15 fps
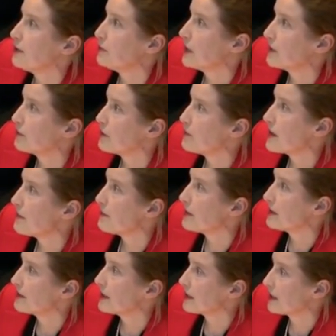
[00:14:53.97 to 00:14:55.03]
You may
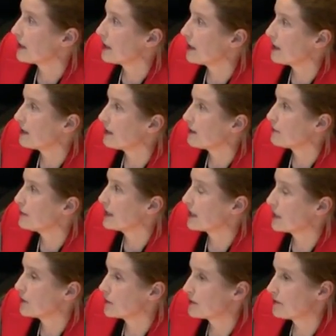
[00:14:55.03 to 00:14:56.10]
remember that I
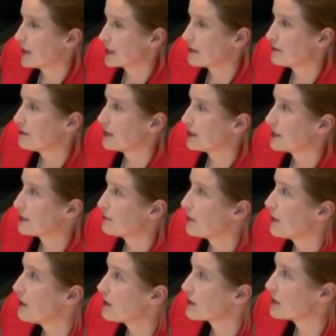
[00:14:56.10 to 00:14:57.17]
read out Vattenfall's
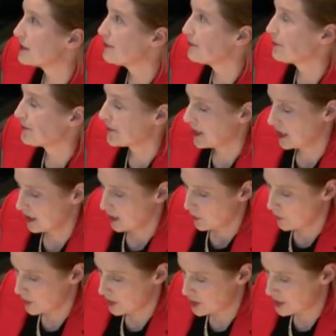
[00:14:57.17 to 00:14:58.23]
blog,
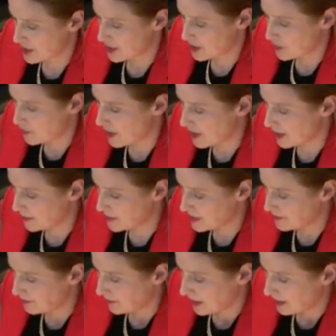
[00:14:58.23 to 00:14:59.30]
which
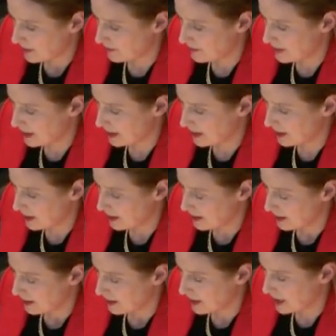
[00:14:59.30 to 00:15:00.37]
described the
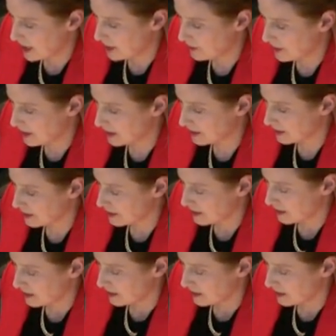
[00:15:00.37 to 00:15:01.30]
hearing